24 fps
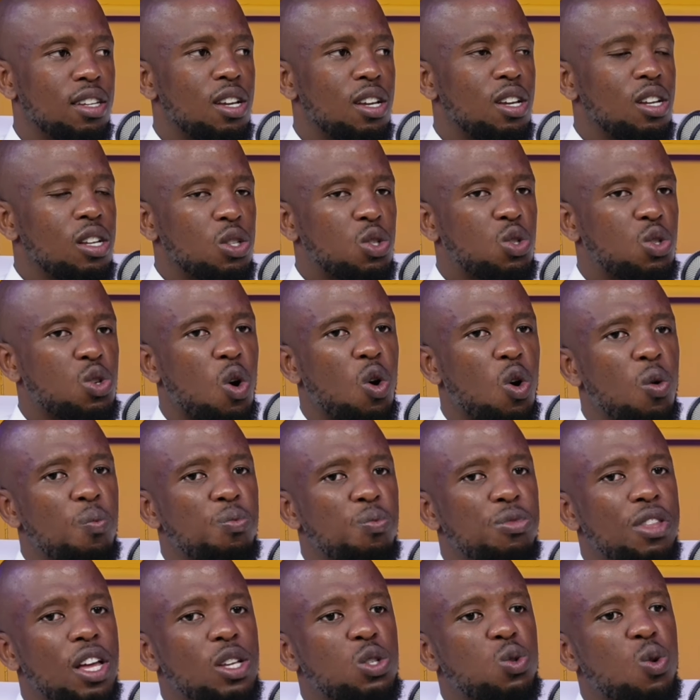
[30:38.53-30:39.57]
Mm. So
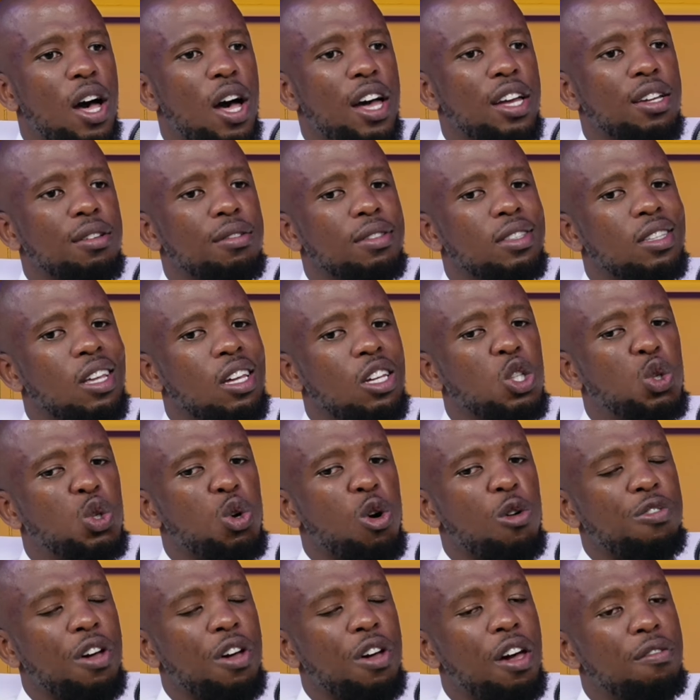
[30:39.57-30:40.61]
that's why the issue
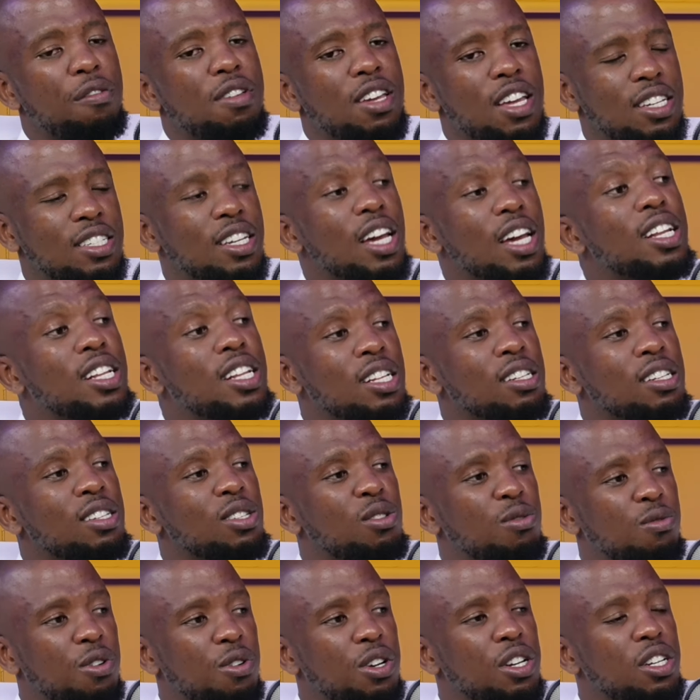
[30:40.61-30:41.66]
of having a title is
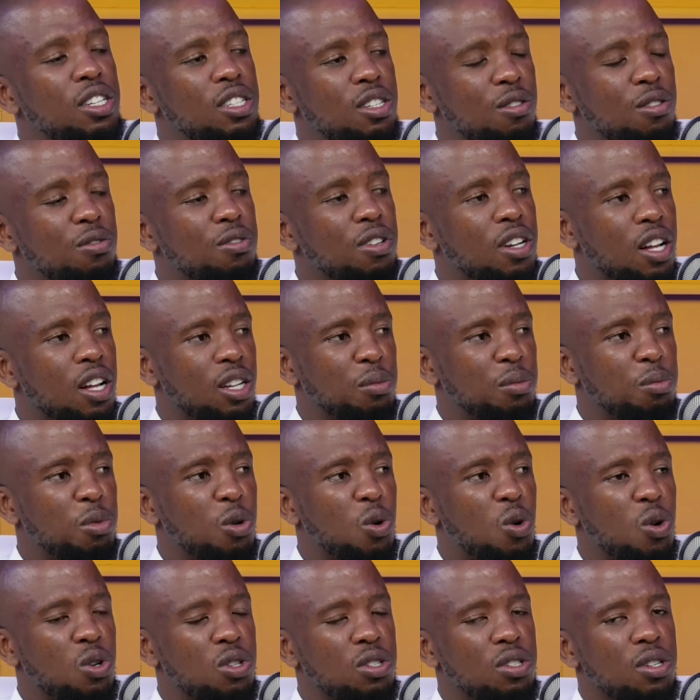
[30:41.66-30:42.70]
very difficult
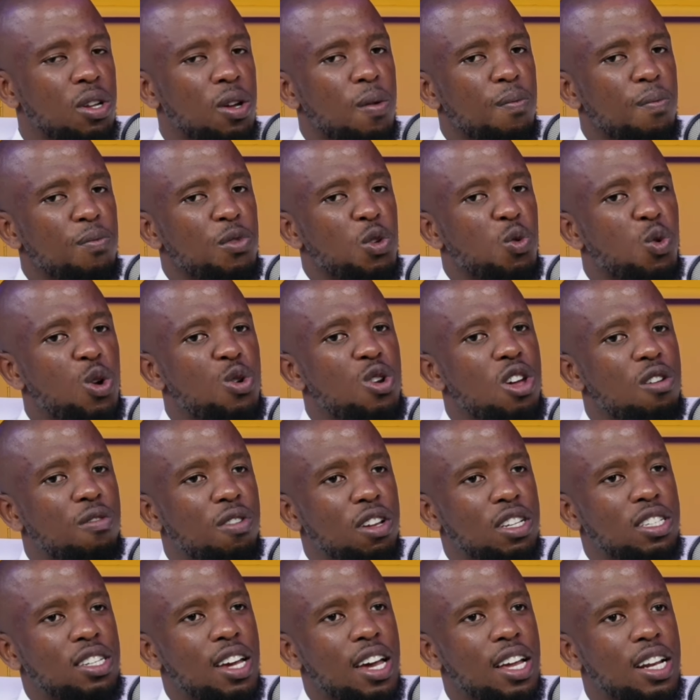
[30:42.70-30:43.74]
because when you have a
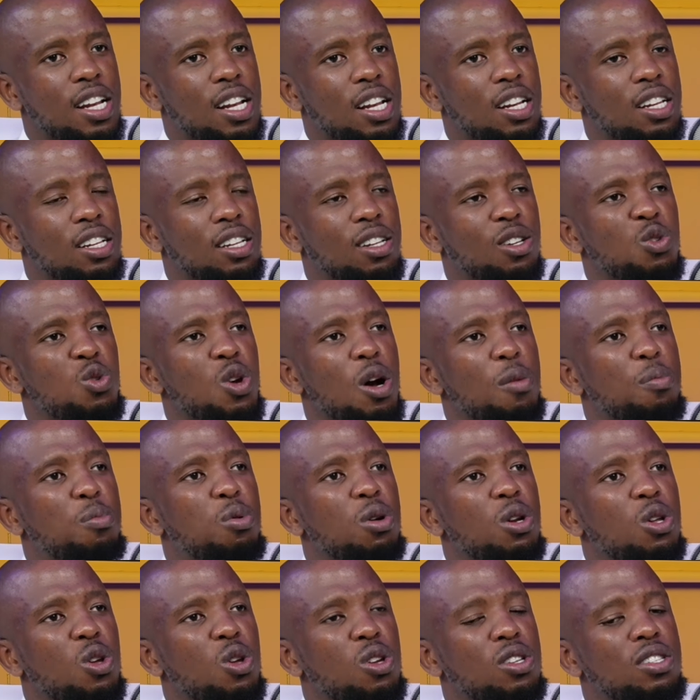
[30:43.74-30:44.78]
title, you are
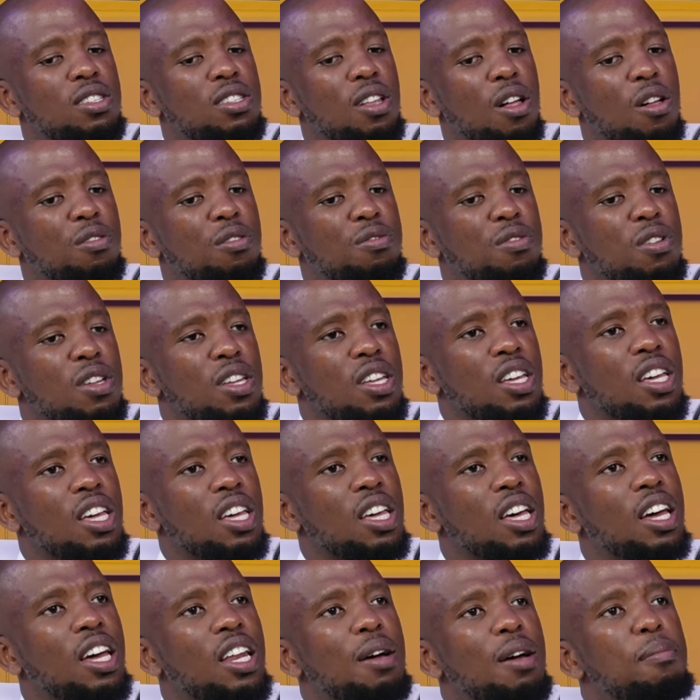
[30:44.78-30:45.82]
putting yourself
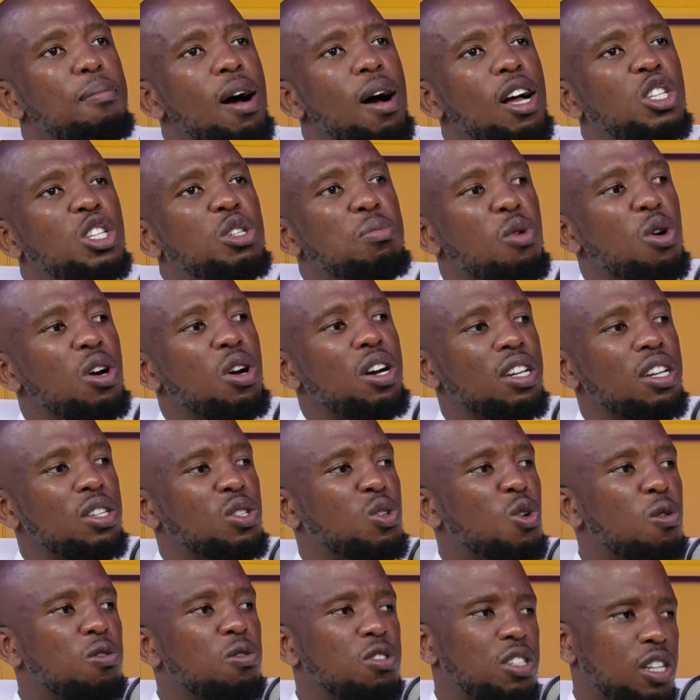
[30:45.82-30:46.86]
at a much more risk
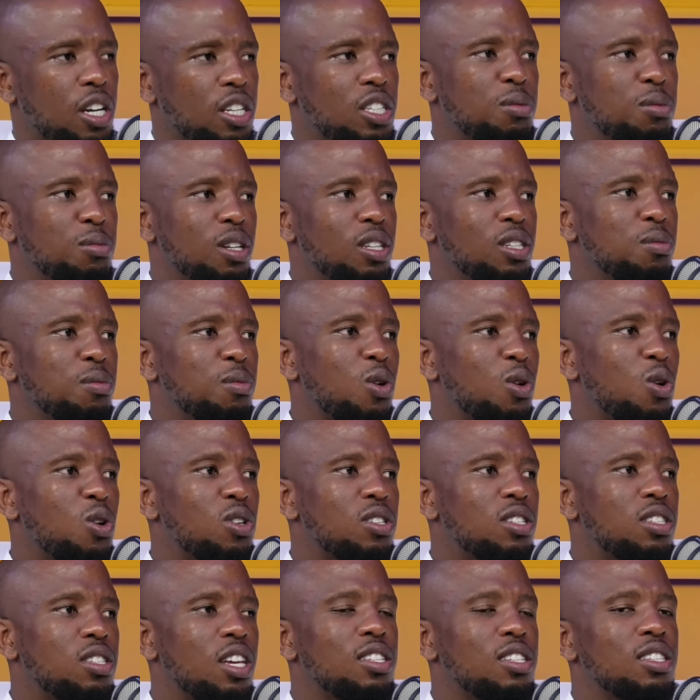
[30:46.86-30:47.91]
of judgment because yeah.
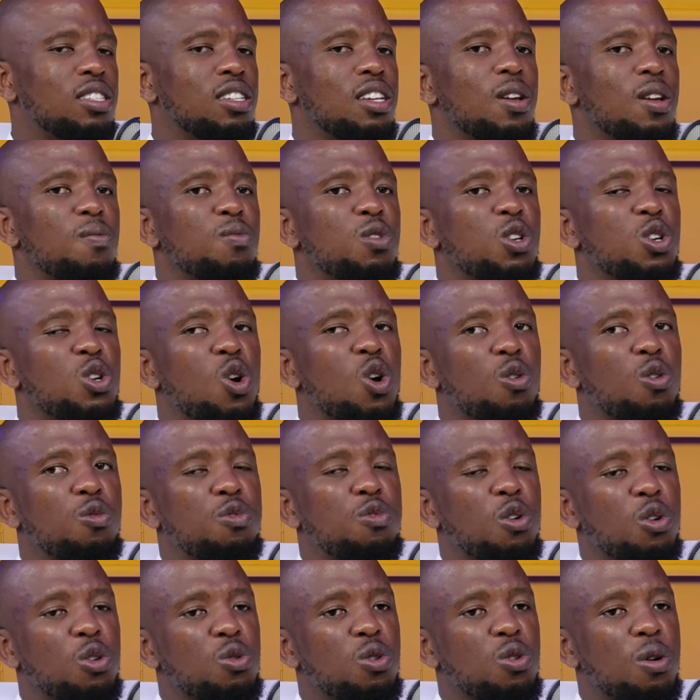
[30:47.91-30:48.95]
says you know for
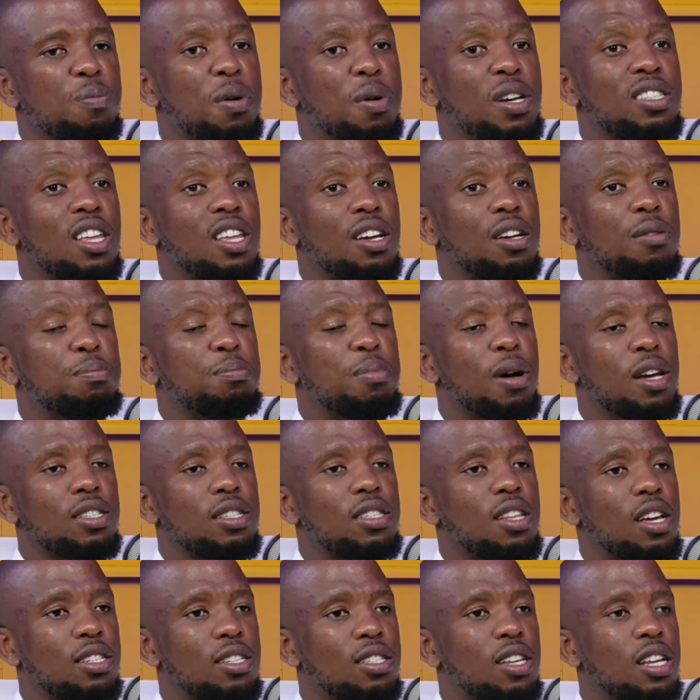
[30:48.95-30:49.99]
you pastor,
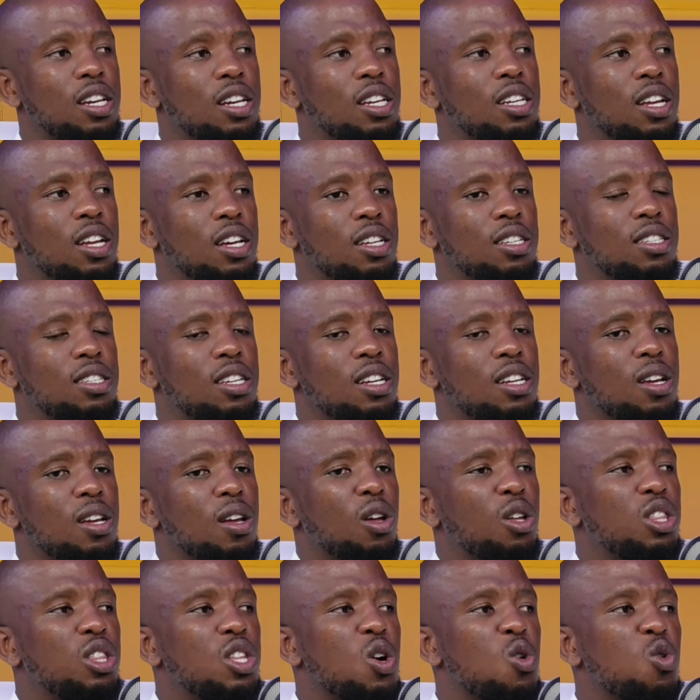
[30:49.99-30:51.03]
pastors and leaders
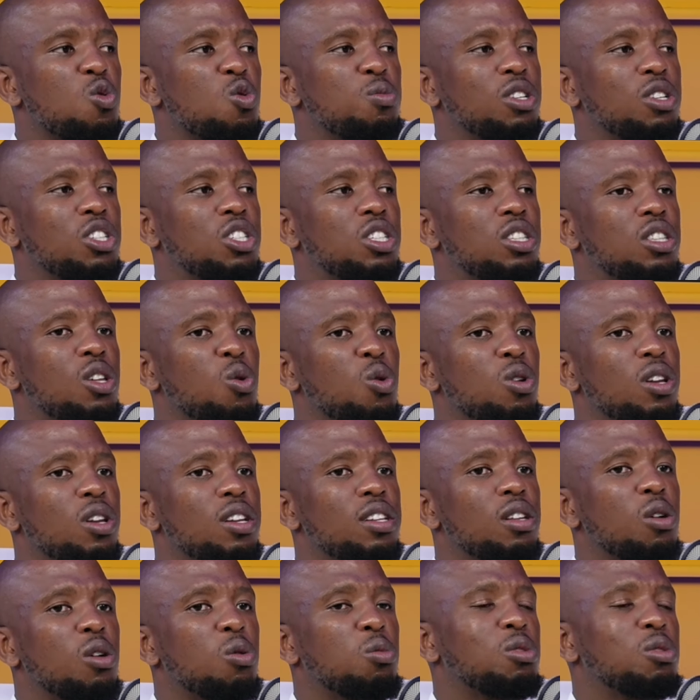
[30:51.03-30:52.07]
they will be they will
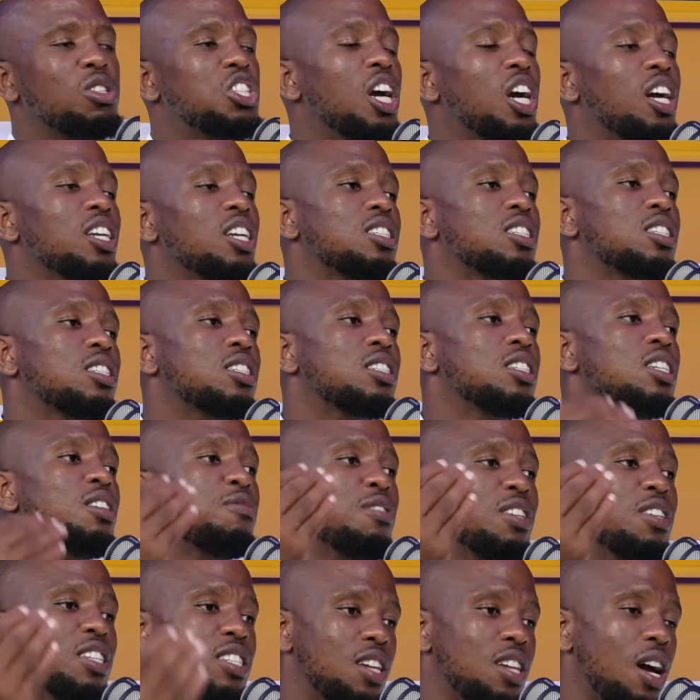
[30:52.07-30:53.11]
they will be charged
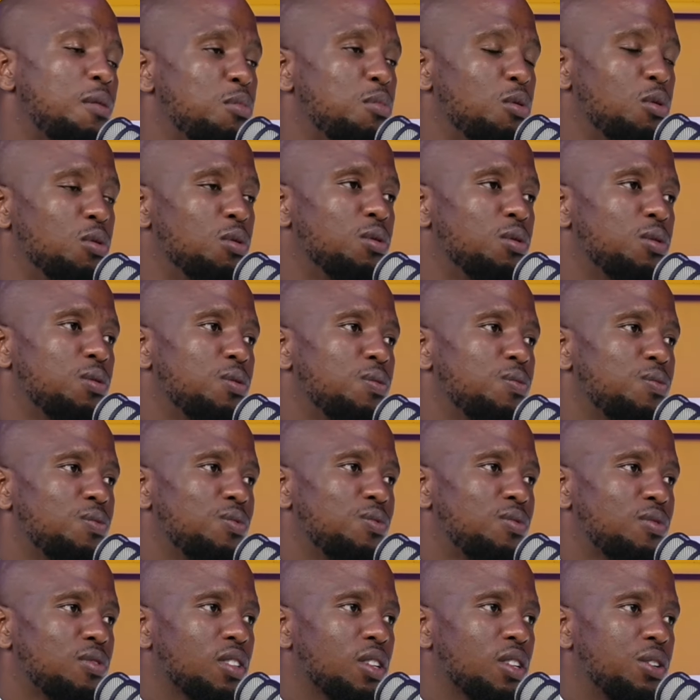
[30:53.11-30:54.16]
even double
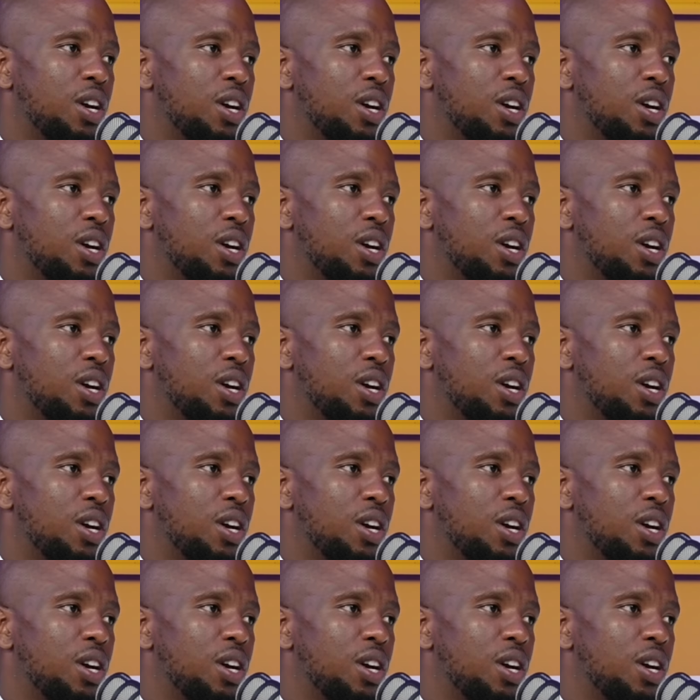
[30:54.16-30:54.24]
double bigger.